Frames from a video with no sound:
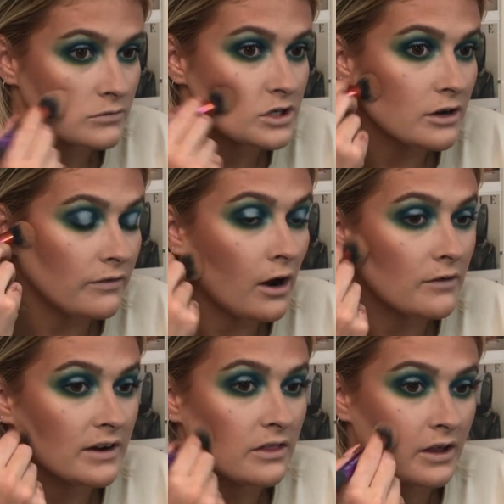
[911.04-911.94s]
so far,
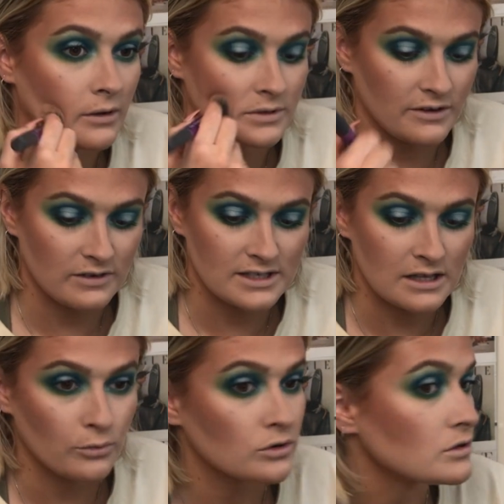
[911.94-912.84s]
if anything, I would definitely say
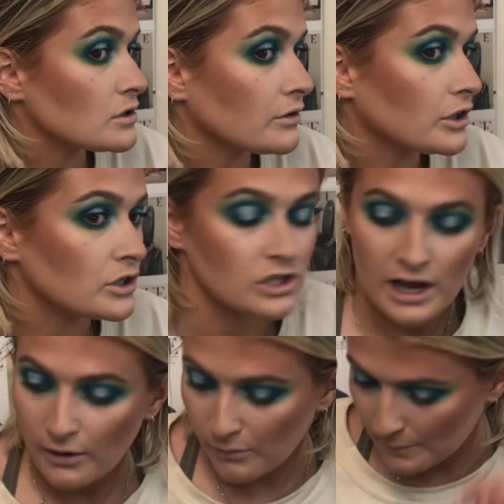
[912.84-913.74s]
the bronzers are a good
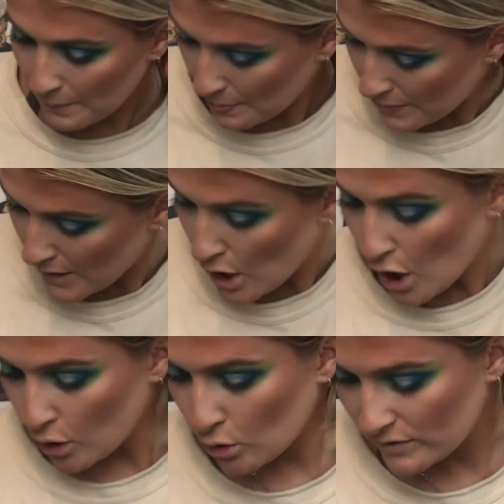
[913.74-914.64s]
shout.
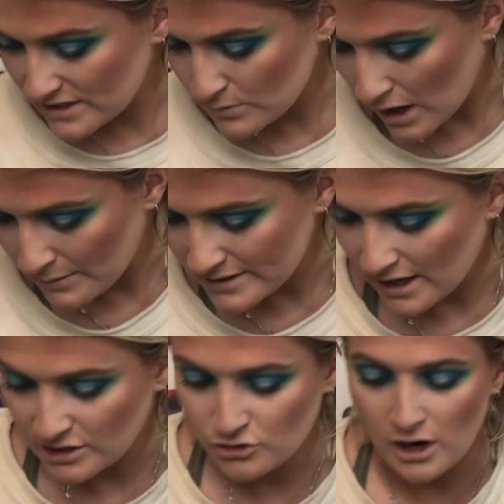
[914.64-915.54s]
Oh, this is what I'm
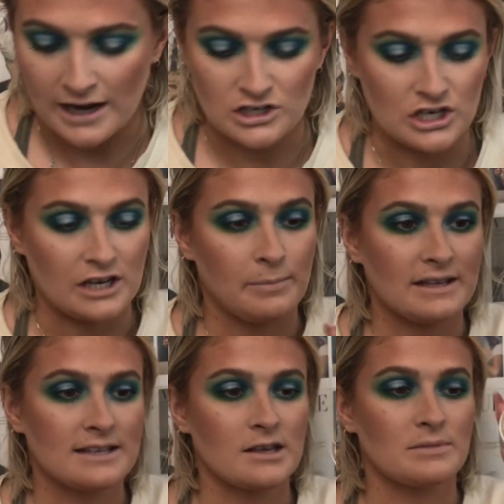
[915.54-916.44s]
excited to try actually. I picked
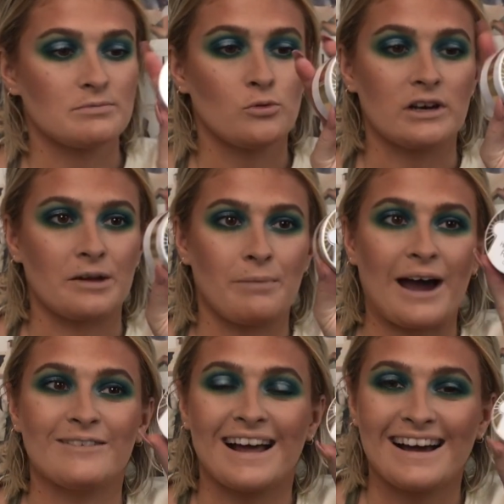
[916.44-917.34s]
this up this morning in
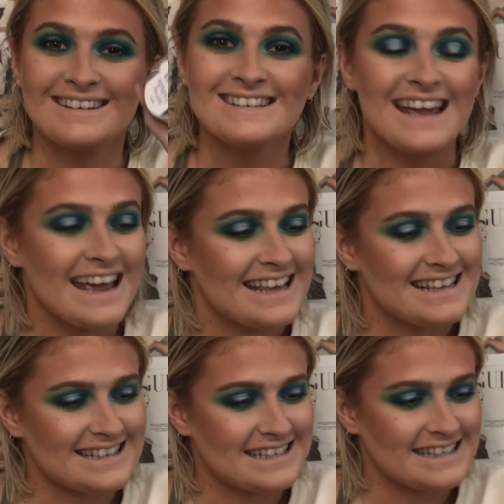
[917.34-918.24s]
Poundland.
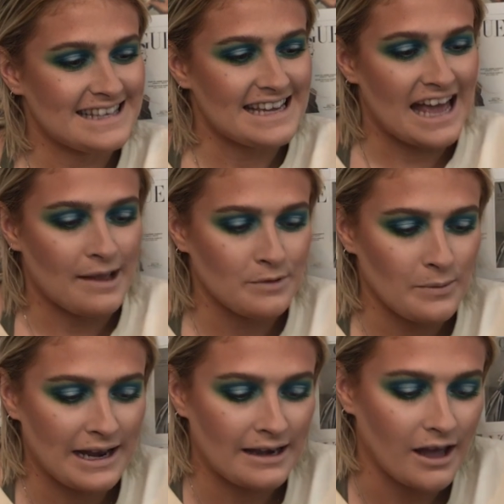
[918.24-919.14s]
This is the
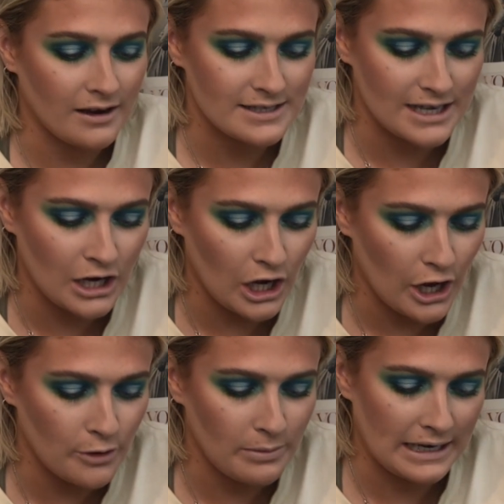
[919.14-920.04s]
MUA Luxe
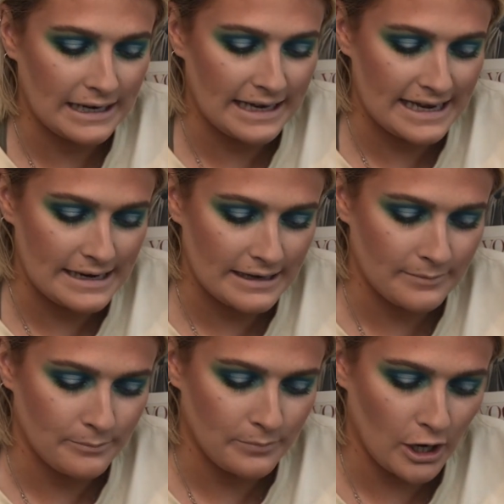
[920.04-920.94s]
Globally
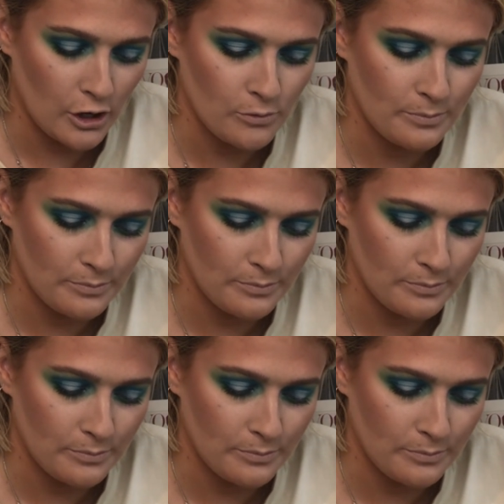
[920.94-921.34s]
Go